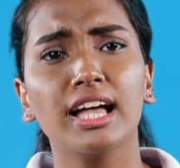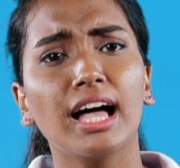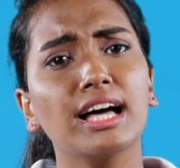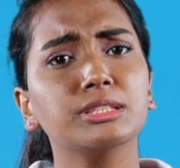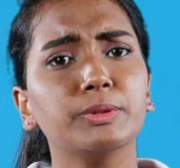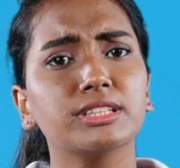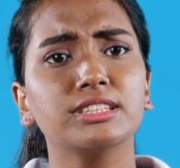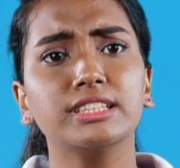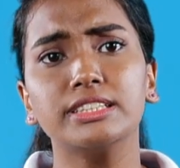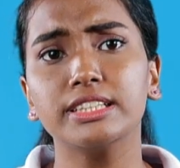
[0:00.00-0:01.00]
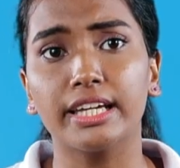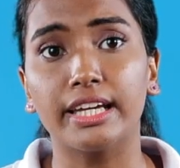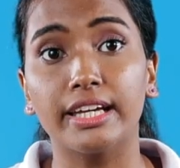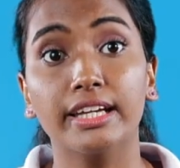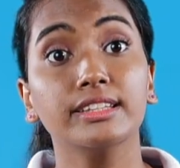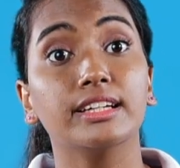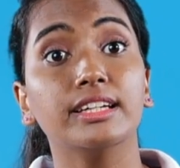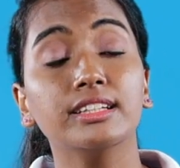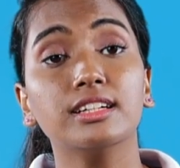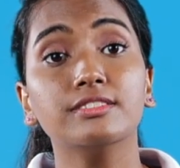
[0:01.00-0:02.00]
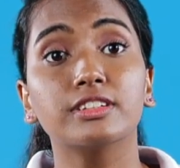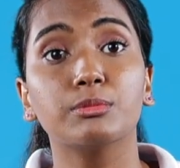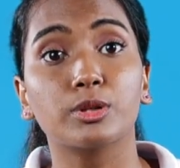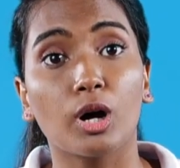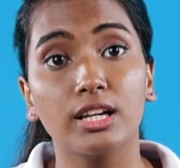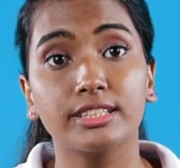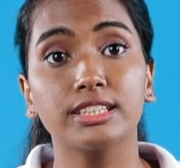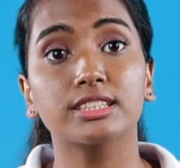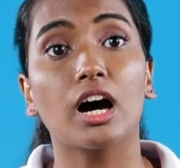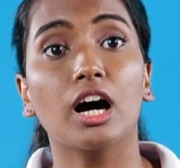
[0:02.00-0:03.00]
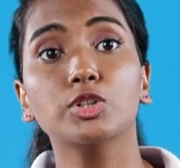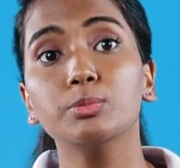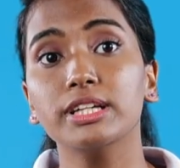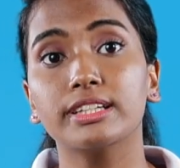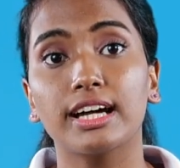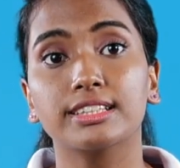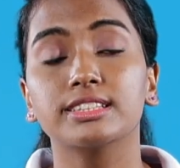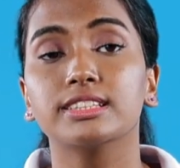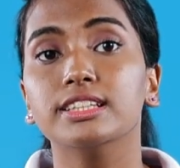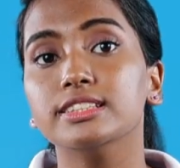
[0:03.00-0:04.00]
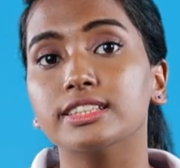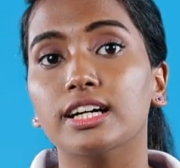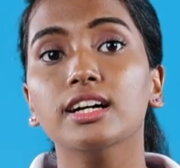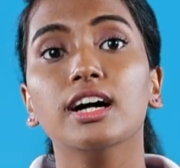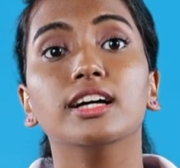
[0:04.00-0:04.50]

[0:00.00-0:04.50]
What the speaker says: As per the DTAA, the income from royalties are to be taxed in India